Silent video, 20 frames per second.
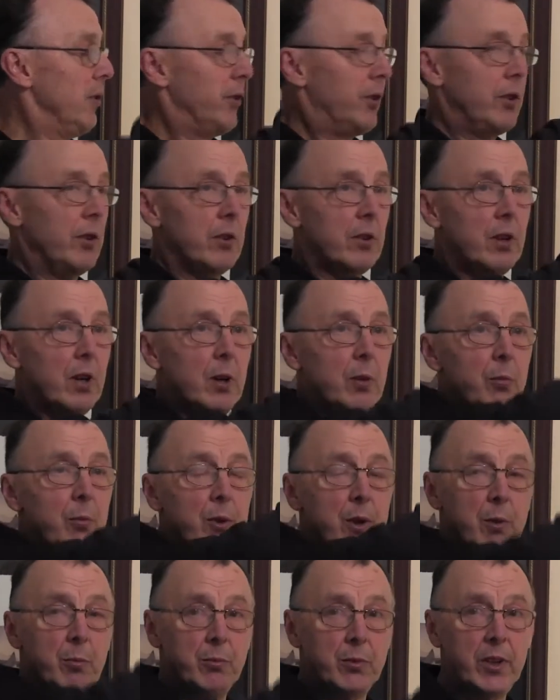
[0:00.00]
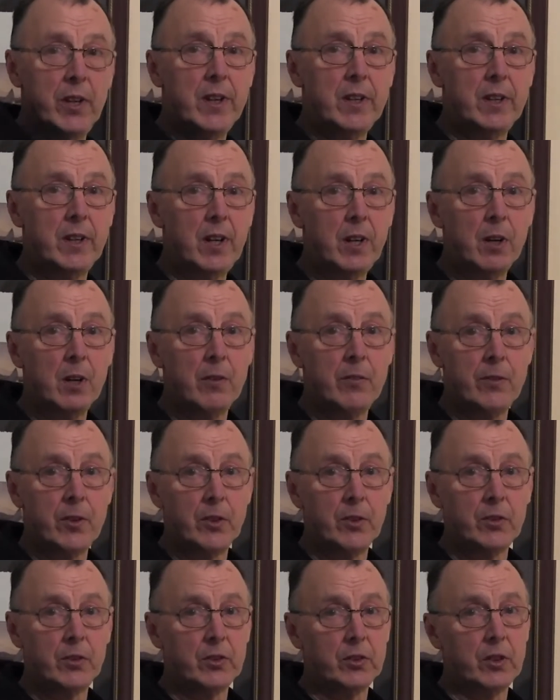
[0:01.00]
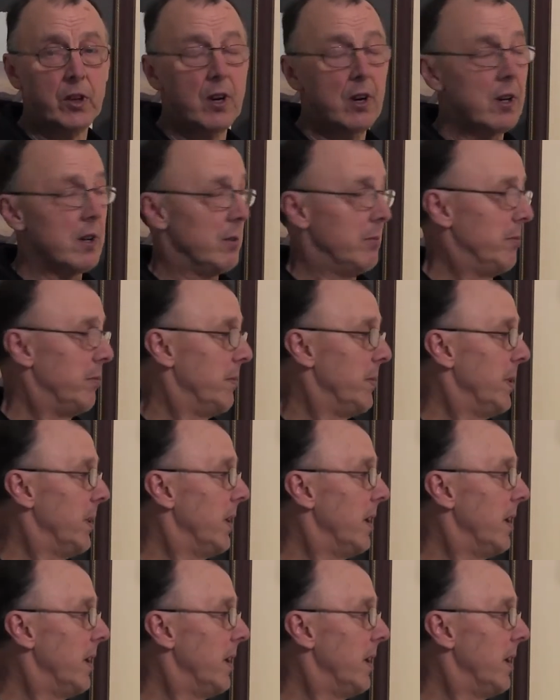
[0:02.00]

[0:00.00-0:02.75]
to help them take care of this arm